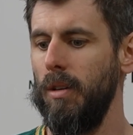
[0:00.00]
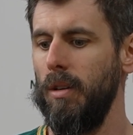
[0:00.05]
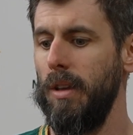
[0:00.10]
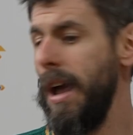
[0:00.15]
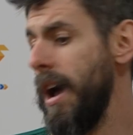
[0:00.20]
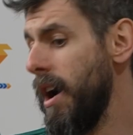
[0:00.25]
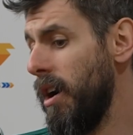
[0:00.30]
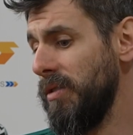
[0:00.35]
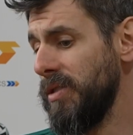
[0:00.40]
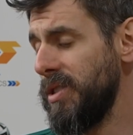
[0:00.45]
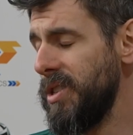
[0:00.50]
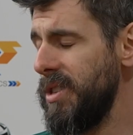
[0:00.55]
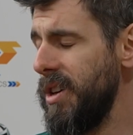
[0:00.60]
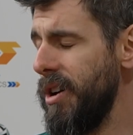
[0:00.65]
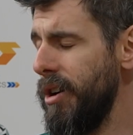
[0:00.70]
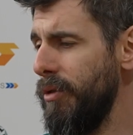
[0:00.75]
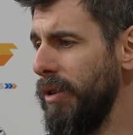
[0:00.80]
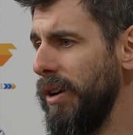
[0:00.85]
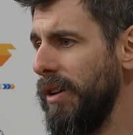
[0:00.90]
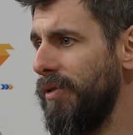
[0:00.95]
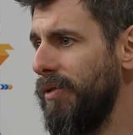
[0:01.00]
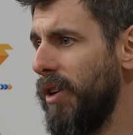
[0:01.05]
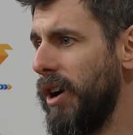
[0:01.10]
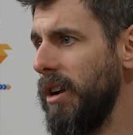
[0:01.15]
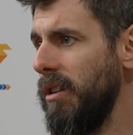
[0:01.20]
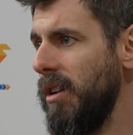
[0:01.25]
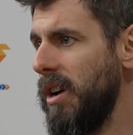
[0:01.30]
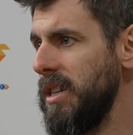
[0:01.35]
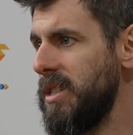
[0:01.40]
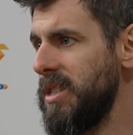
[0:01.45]
Yeah, obviously they're a
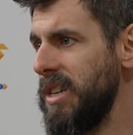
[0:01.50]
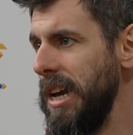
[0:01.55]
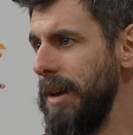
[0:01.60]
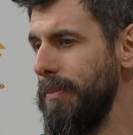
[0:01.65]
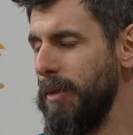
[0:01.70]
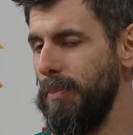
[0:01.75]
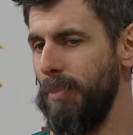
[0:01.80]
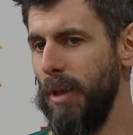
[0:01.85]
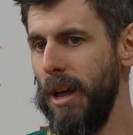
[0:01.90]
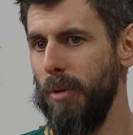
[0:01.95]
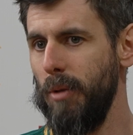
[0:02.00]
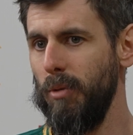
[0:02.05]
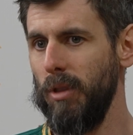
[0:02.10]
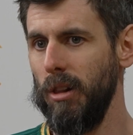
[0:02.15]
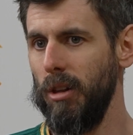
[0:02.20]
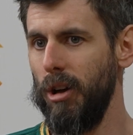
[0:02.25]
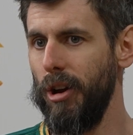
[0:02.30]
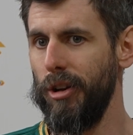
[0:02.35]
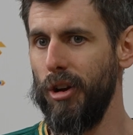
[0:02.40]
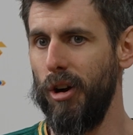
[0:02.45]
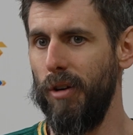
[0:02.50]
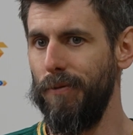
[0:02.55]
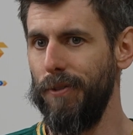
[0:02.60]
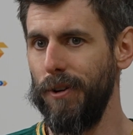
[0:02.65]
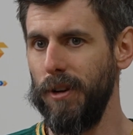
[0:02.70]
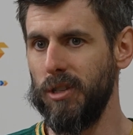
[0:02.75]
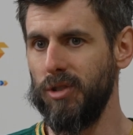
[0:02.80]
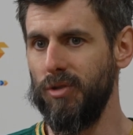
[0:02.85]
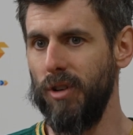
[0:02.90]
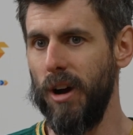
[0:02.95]
revitalised team. They're playing with a lot of
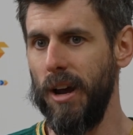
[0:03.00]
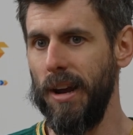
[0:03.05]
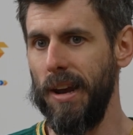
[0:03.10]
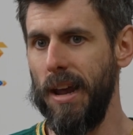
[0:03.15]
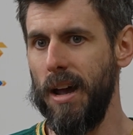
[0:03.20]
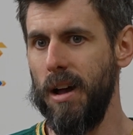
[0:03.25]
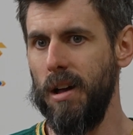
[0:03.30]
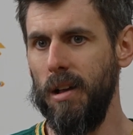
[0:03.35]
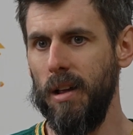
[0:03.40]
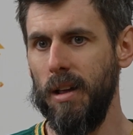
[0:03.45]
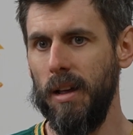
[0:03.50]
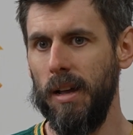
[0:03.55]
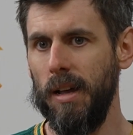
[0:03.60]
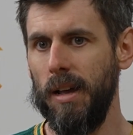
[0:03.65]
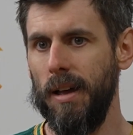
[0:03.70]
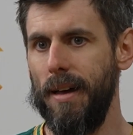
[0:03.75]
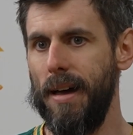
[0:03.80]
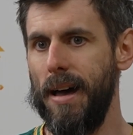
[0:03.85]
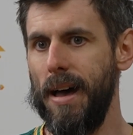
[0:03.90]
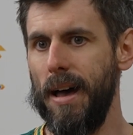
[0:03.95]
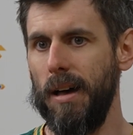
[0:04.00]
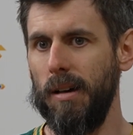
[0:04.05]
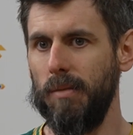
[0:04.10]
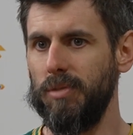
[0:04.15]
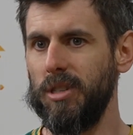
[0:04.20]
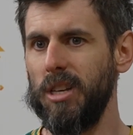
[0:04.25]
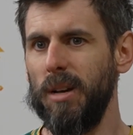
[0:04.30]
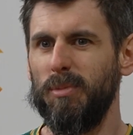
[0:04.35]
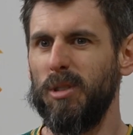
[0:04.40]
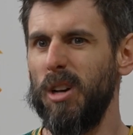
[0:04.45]
confidence right
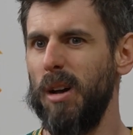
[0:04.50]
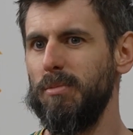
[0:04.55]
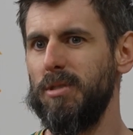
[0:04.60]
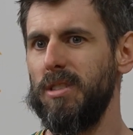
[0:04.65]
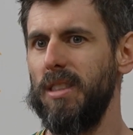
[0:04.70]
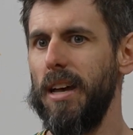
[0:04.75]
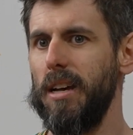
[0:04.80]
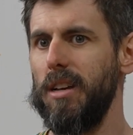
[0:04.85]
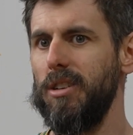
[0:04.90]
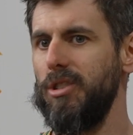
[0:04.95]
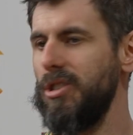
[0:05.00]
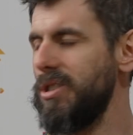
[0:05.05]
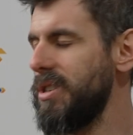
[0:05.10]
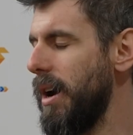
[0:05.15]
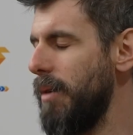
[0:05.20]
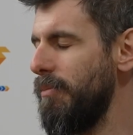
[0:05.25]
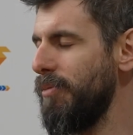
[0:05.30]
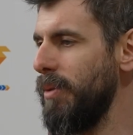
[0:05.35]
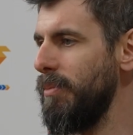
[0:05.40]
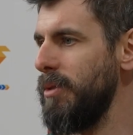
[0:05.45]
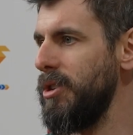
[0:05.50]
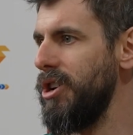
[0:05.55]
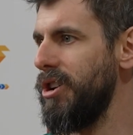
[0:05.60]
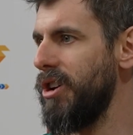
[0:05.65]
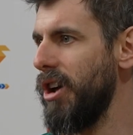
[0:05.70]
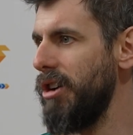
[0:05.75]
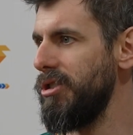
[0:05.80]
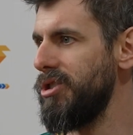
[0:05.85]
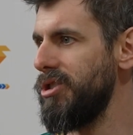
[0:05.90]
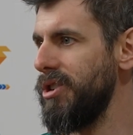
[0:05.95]
now. Sometimes that can just come from a new
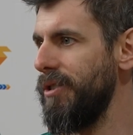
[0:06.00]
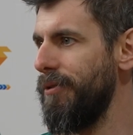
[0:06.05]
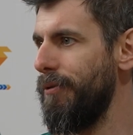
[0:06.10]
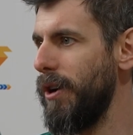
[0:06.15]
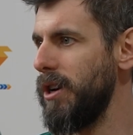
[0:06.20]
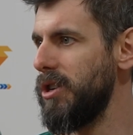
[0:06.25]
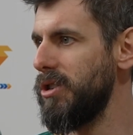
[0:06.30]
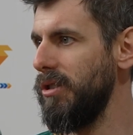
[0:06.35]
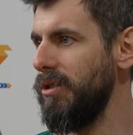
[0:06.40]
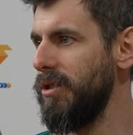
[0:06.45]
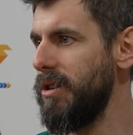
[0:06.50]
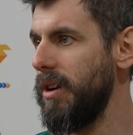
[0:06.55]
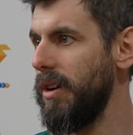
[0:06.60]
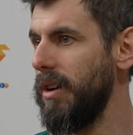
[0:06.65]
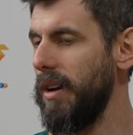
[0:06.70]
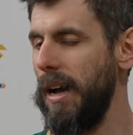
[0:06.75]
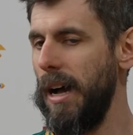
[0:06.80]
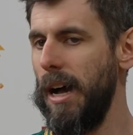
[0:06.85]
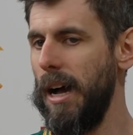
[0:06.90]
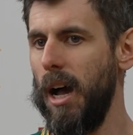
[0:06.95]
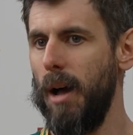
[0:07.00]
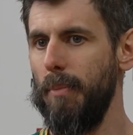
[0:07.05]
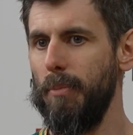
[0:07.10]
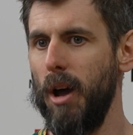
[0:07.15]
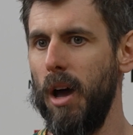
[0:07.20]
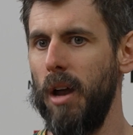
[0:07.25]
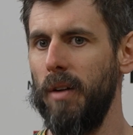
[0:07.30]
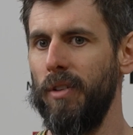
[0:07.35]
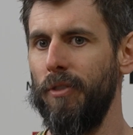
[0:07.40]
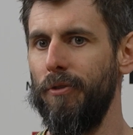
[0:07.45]
coach and a fresh look, kind
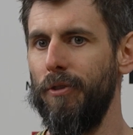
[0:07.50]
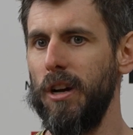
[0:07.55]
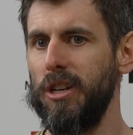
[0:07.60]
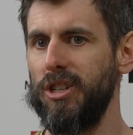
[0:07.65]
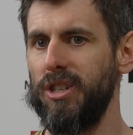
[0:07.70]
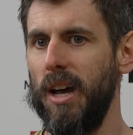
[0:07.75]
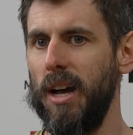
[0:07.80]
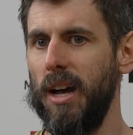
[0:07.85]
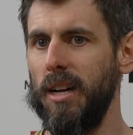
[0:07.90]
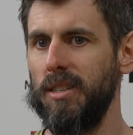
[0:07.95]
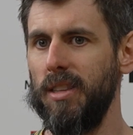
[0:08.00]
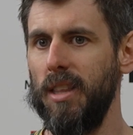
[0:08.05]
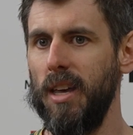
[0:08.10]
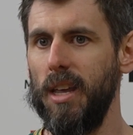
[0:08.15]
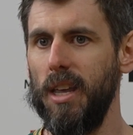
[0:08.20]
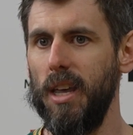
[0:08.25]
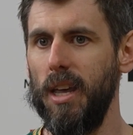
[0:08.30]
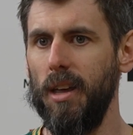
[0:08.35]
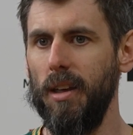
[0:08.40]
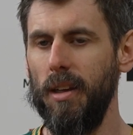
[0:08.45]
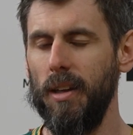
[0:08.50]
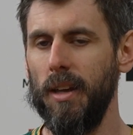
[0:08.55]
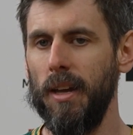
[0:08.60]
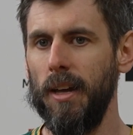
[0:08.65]
of a fresh start to their year.